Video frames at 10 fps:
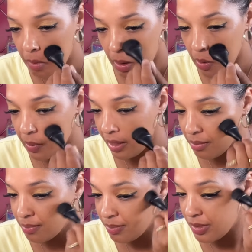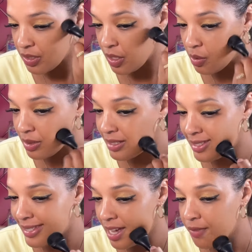Okay, so
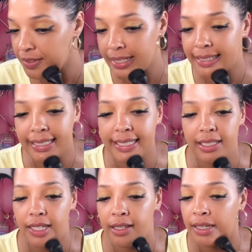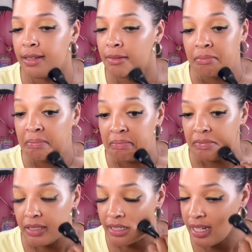definitely
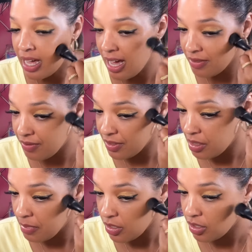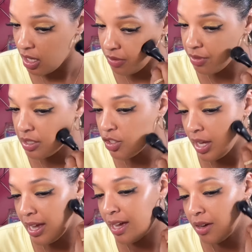not very much coverage
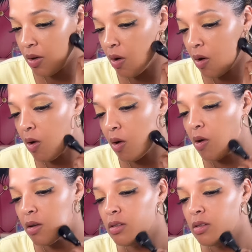at all.